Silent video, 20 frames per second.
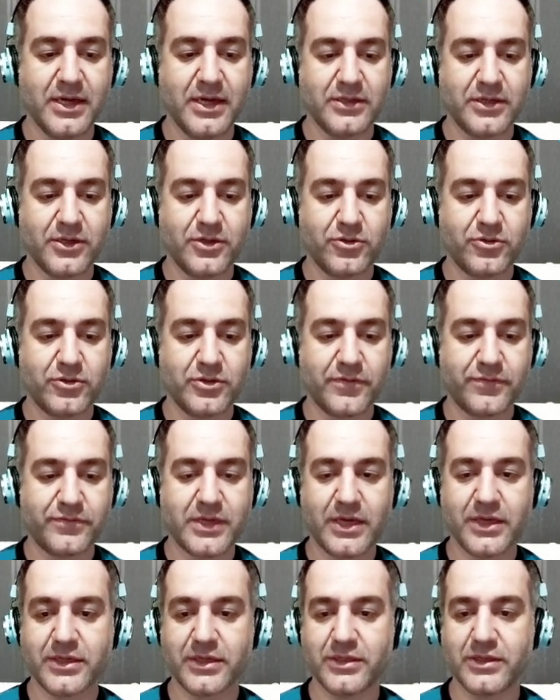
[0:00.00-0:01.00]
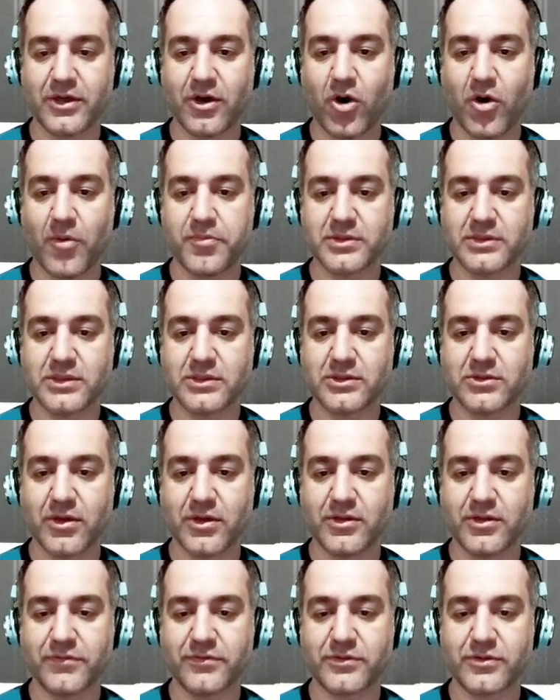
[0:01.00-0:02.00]
Then you could have taken the opposite
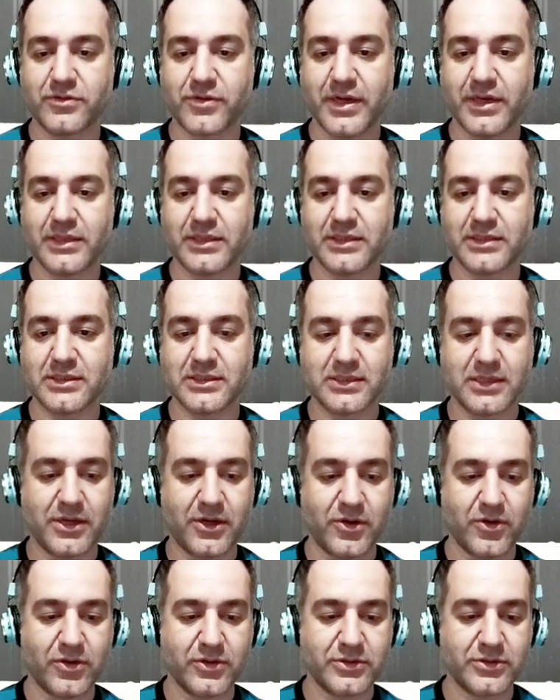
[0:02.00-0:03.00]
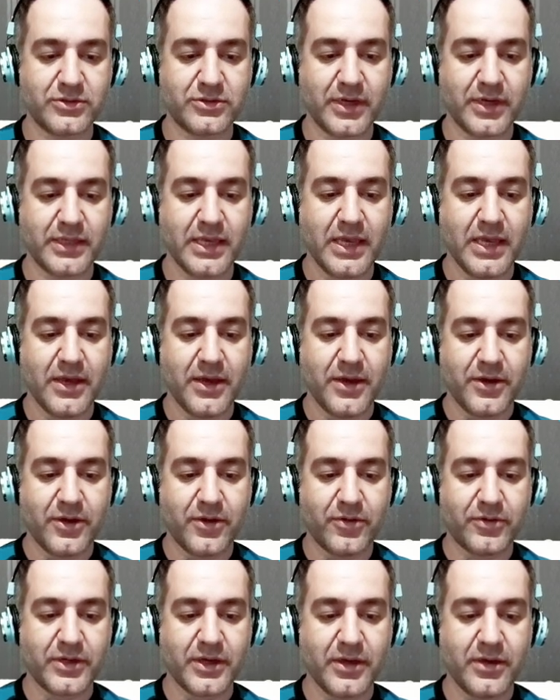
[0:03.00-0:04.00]
side of the trade. This is another trade,
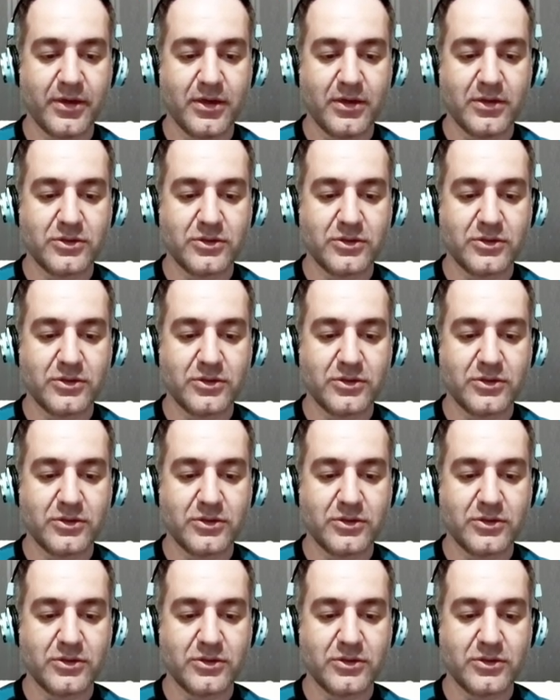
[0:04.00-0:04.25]
okay?